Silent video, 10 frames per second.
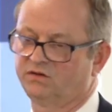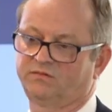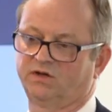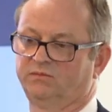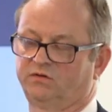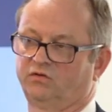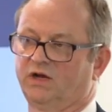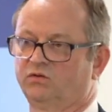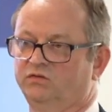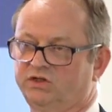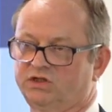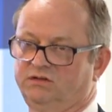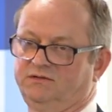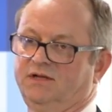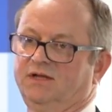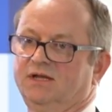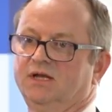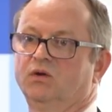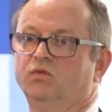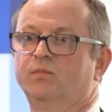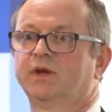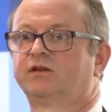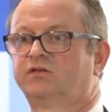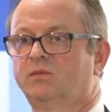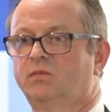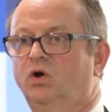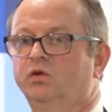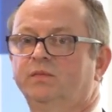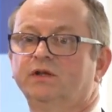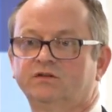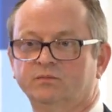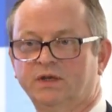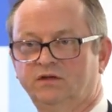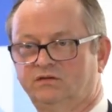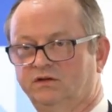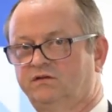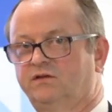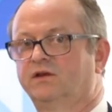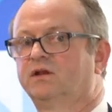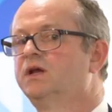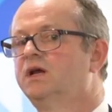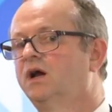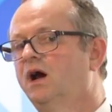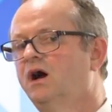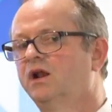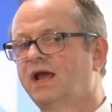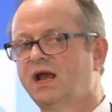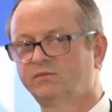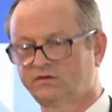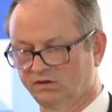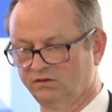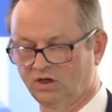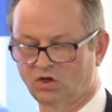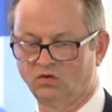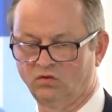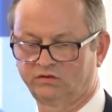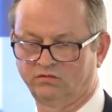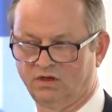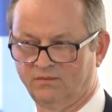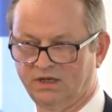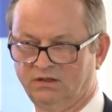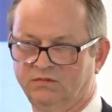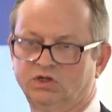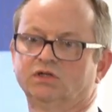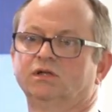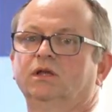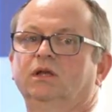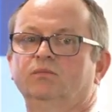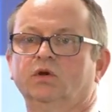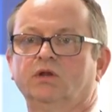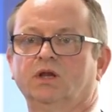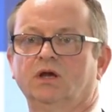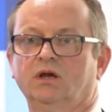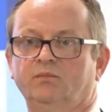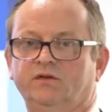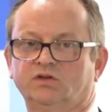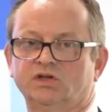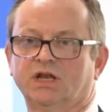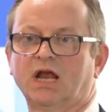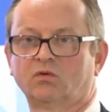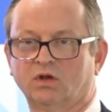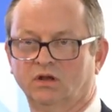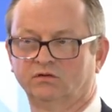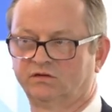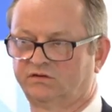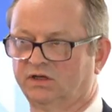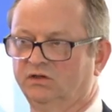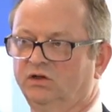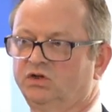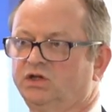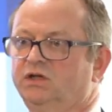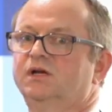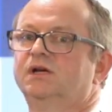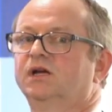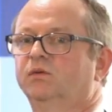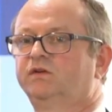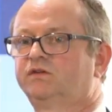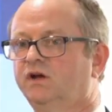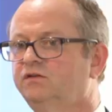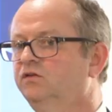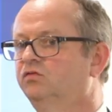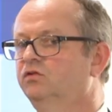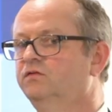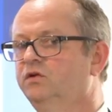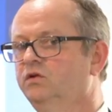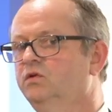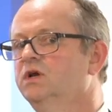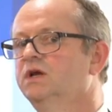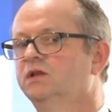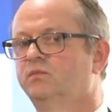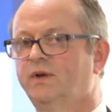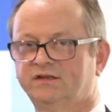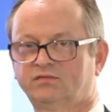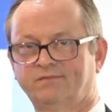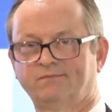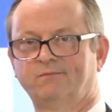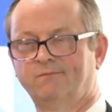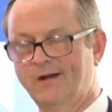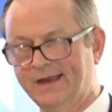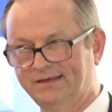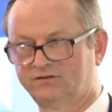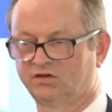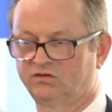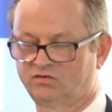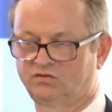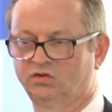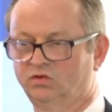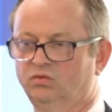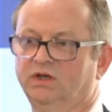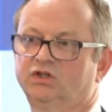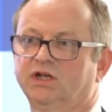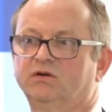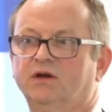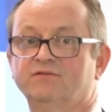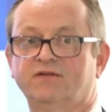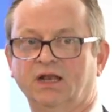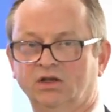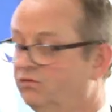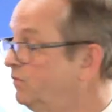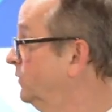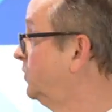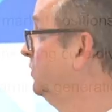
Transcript: sometimes through acquisition, we picked up odd bits and pieces that aren't absolutely core to our main mission in building our position in aquaculture technology. And we're starting to review the best ways to, to uh, generate value from